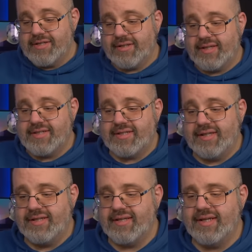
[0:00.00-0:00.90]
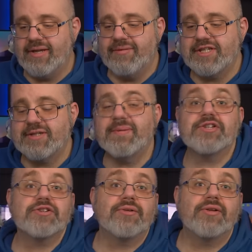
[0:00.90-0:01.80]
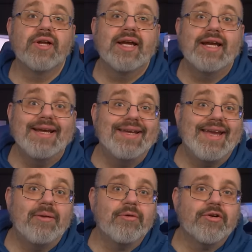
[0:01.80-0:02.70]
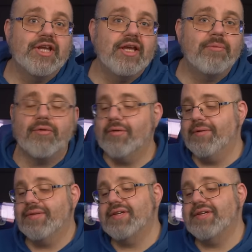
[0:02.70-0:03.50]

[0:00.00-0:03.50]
So let's see. Did they give a special gamer keyboard with